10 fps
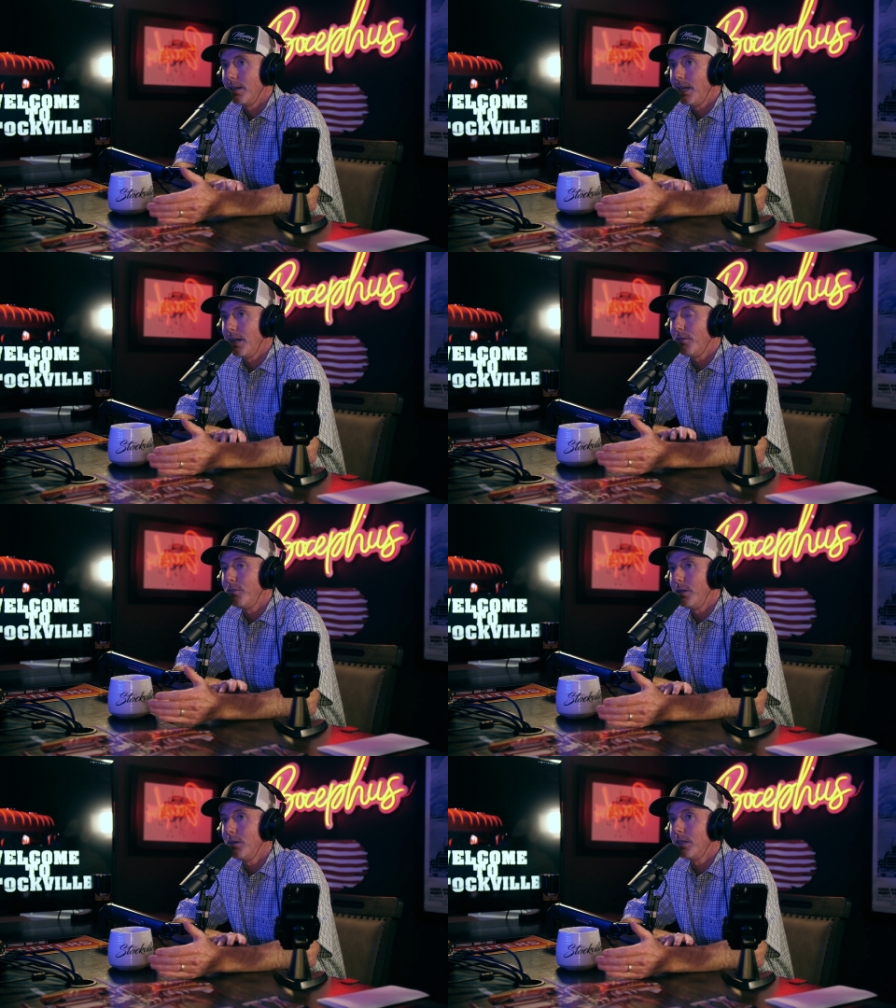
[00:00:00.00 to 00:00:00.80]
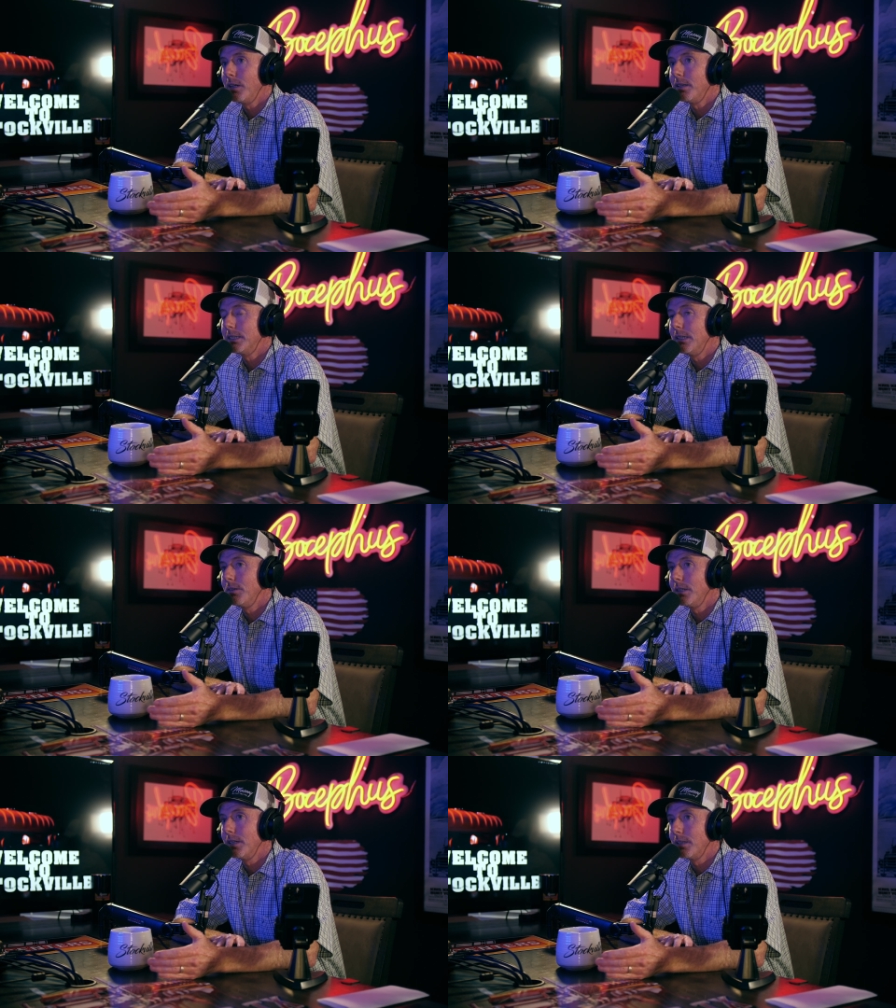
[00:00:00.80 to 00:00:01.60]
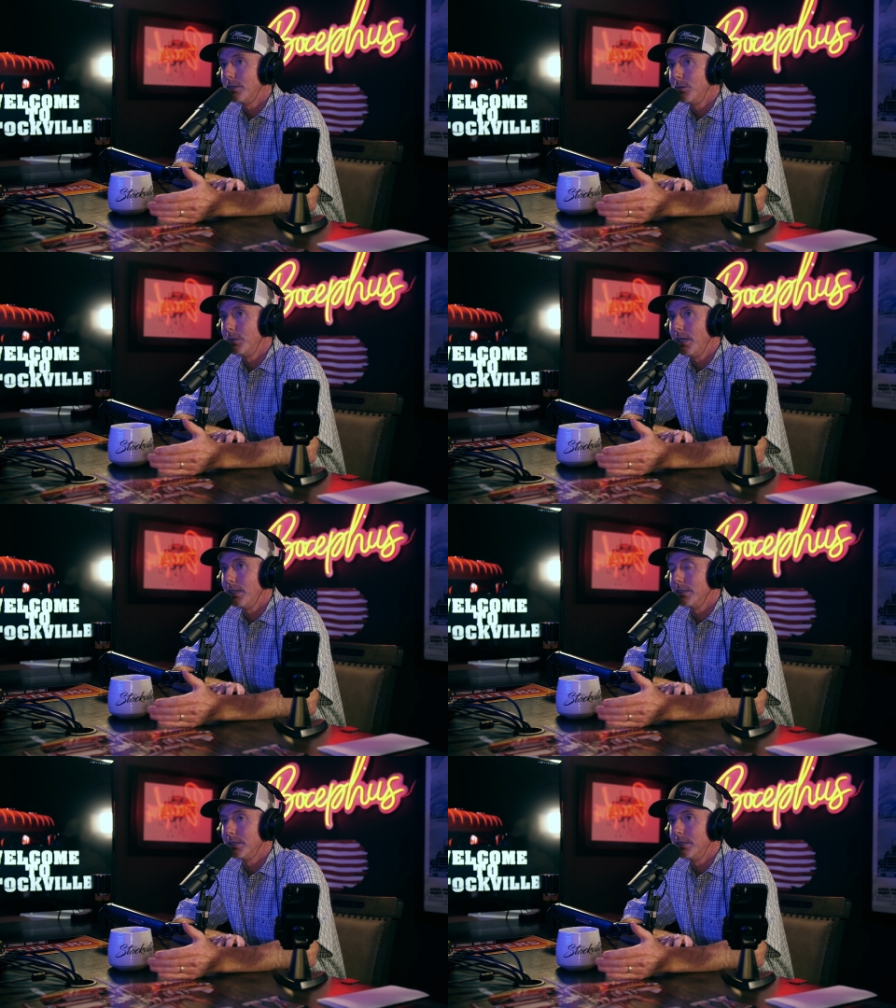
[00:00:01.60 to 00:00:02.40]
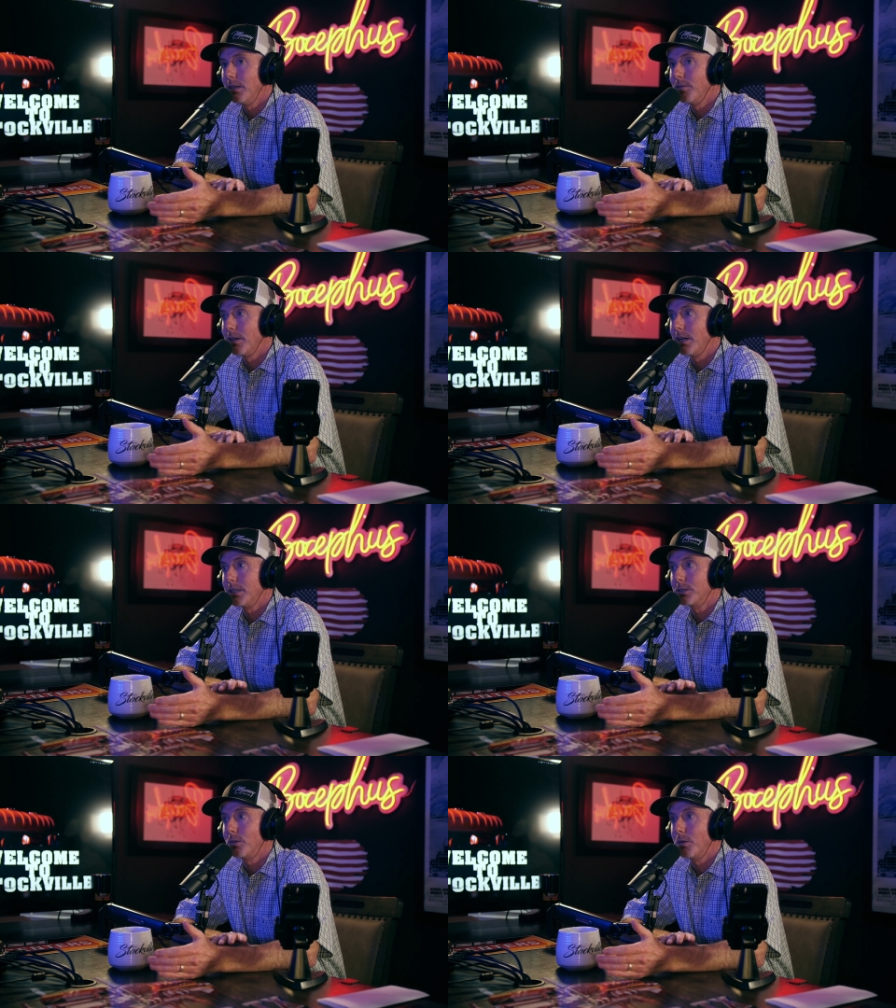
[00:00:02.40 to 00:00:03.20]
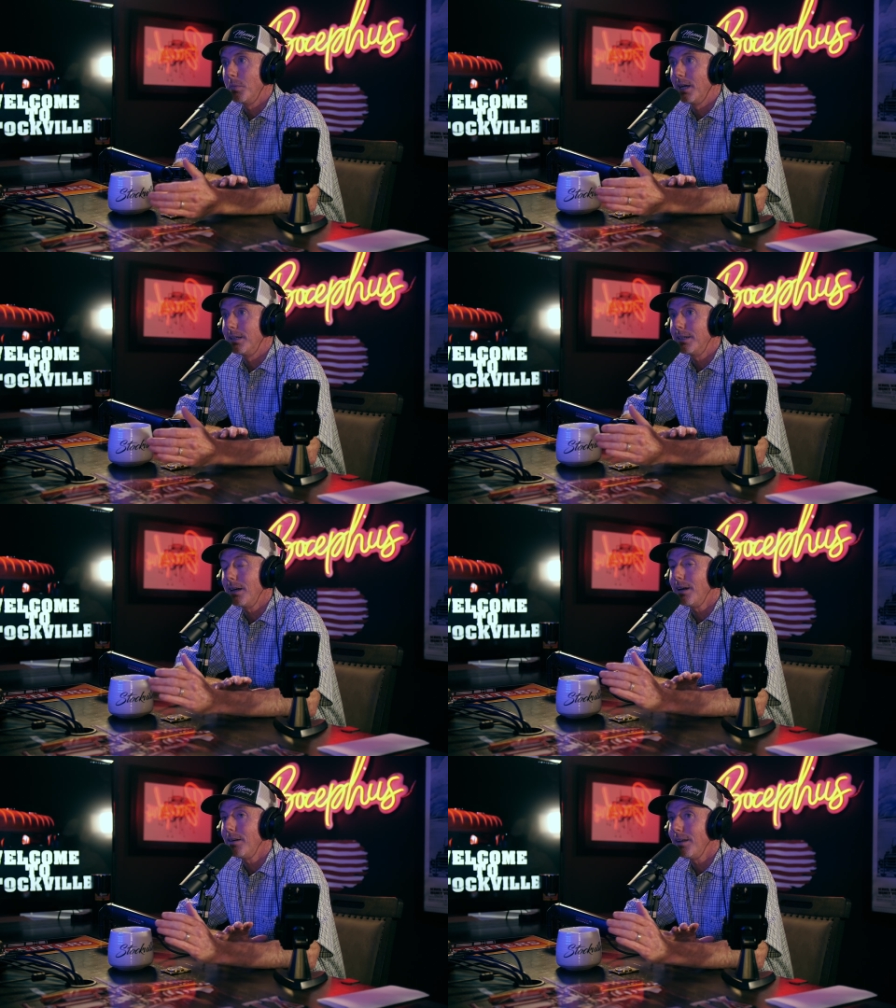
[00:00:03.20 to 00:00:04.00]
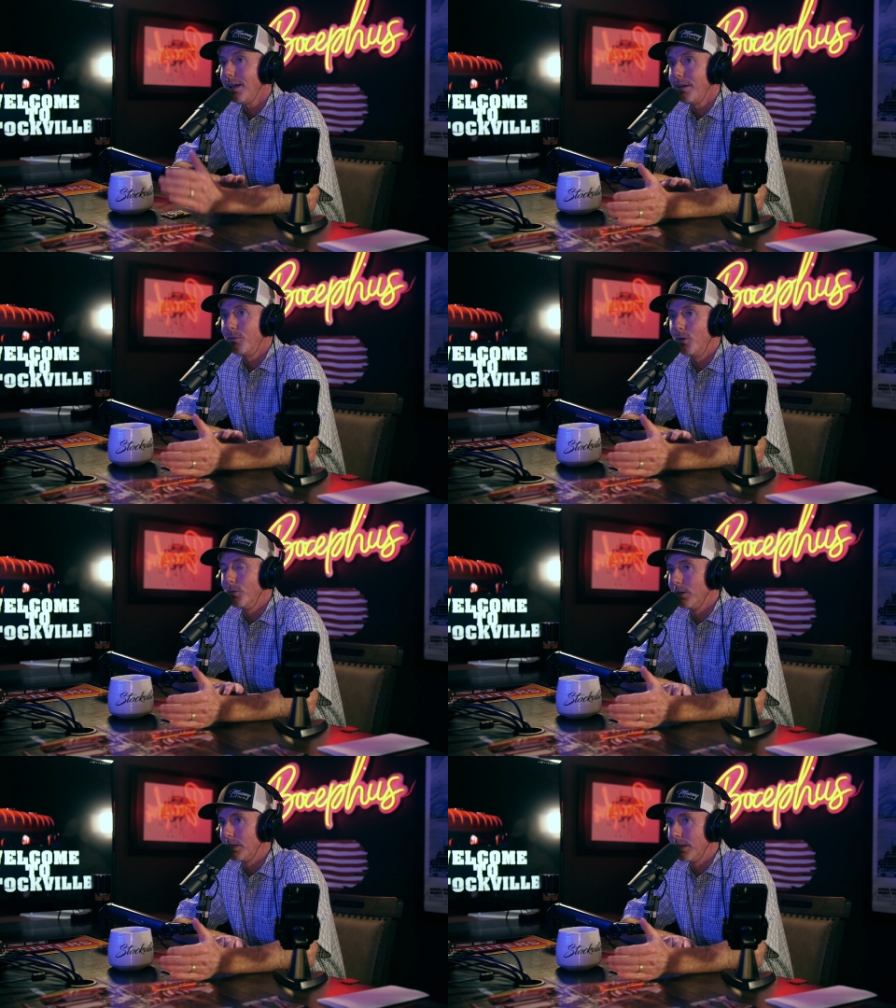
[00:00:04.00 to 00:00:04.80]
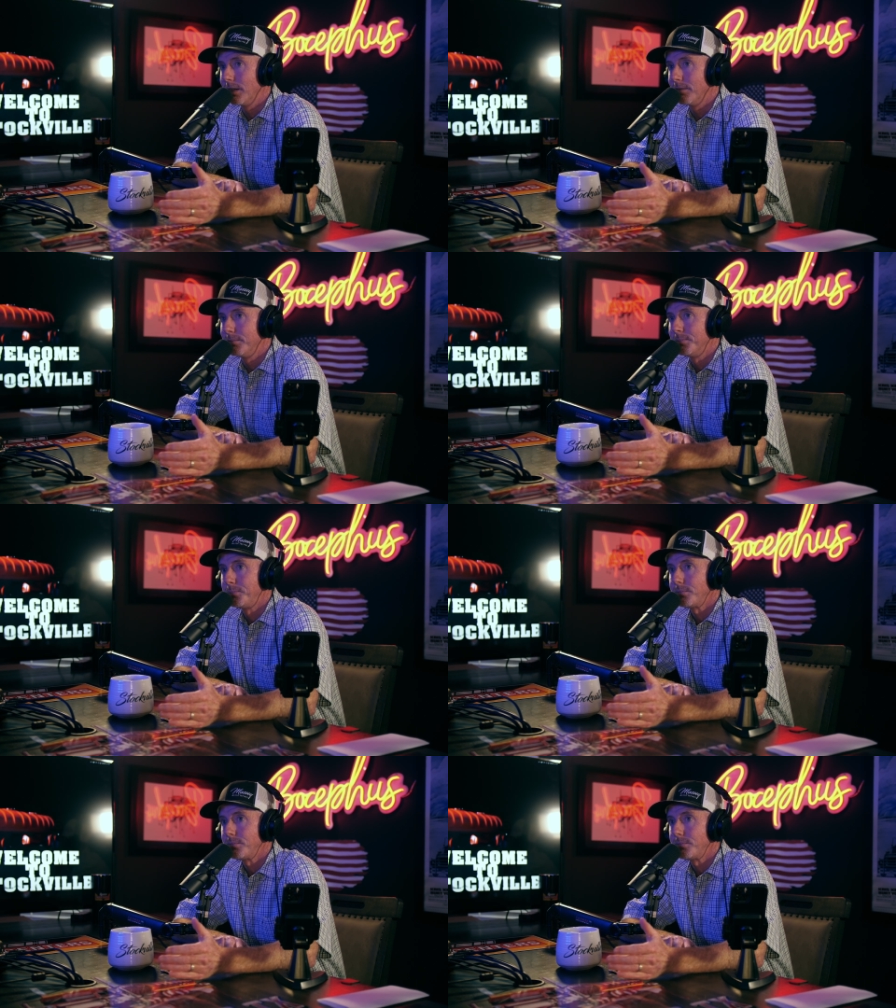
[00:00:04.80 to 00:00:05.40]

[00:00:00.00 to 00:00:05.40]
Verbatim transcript: And I failed and lost everything in 2007 and I started my entire life over again. Yeah.